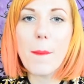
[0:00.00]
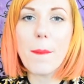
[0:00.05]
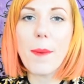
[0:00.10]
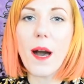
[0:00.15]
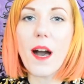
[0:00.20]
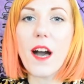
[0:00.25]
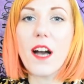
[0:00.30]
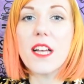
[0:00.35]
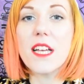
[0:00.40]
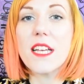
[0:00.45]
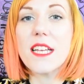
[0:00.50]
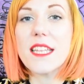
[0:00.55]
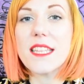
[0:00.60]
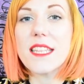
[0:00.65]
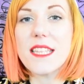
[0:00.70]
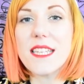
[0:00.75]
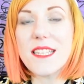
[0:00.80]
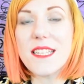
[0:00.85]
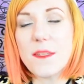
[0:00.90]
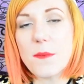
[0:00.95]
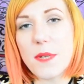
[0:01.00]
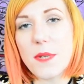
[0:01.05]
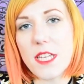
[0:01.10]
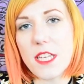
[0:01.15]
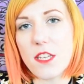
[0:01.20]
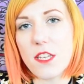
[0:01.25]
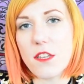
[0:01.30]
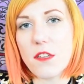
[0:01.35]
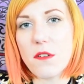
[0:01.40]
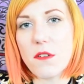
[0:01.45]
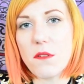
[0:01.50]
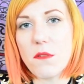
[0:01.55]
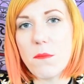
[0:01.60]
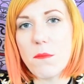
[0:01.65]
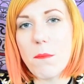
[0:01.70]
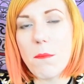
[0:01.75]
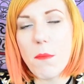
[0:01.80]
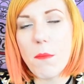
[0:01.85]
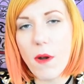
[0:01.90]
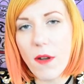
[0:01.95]
But this week you
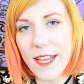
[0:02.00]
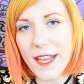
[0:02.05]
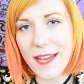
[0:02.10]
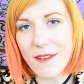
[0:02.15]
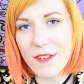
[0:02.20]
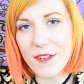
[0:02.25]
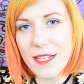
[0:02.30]
might have